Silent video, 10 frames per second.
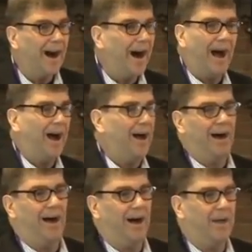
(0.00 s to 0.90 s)
I,
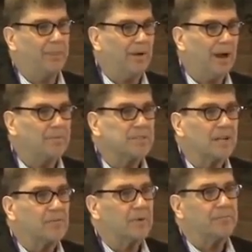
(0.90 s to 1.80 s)
I, I thought I was
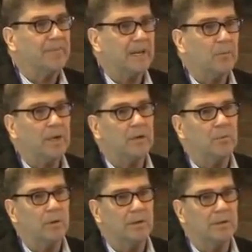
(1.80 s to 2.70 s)
like Rip Van
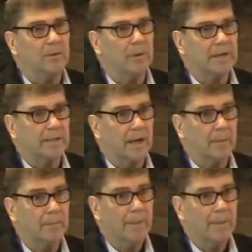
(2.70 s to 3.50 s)
Winkle, you know, waking up.